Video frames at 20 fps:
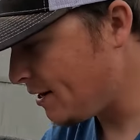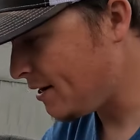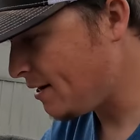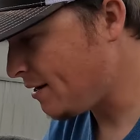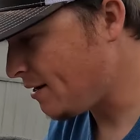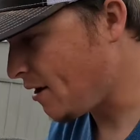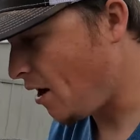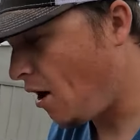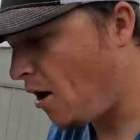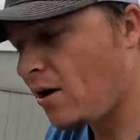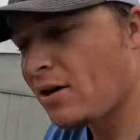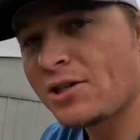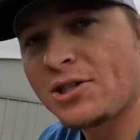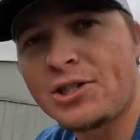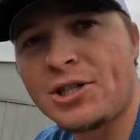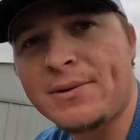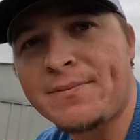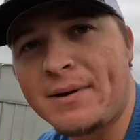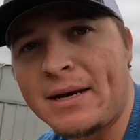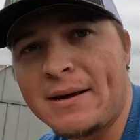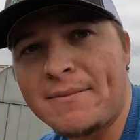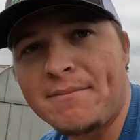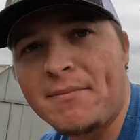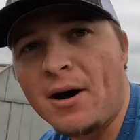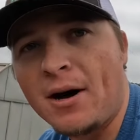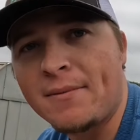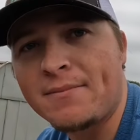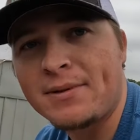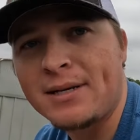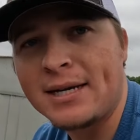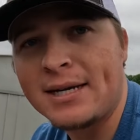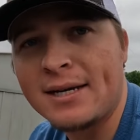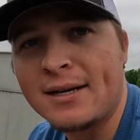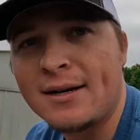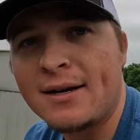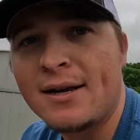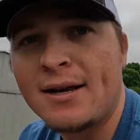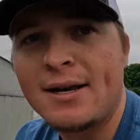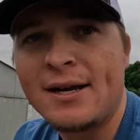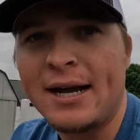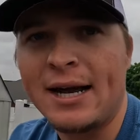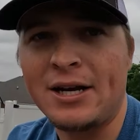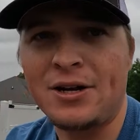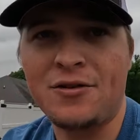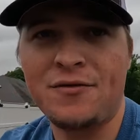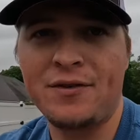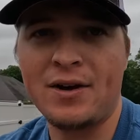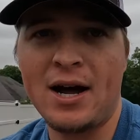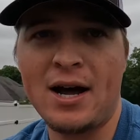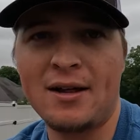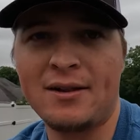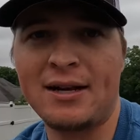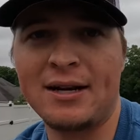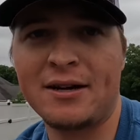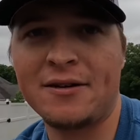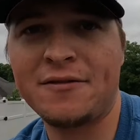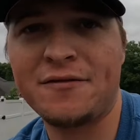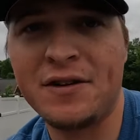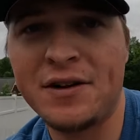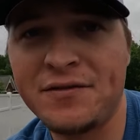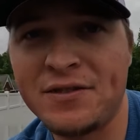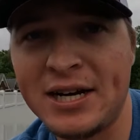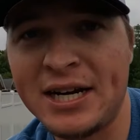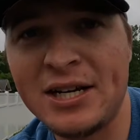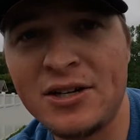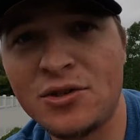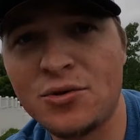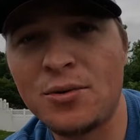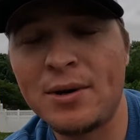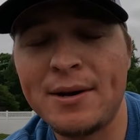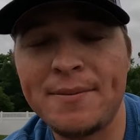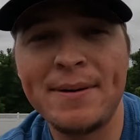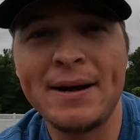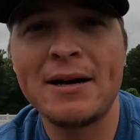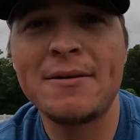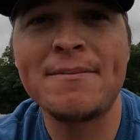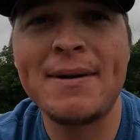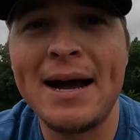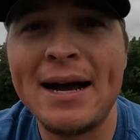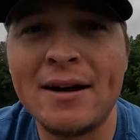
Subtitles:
any oxygen being pumped in and you've got like a 15-20 pound